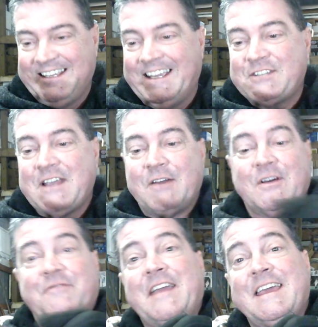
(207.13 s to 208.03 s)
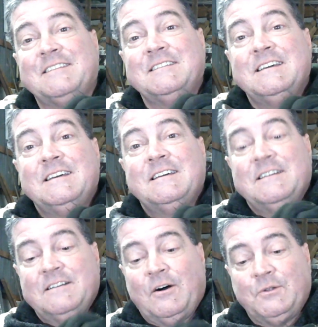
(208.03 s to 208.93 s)
It's how the fan
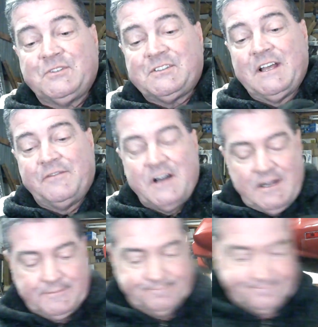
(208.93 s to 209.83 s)
holds itself on.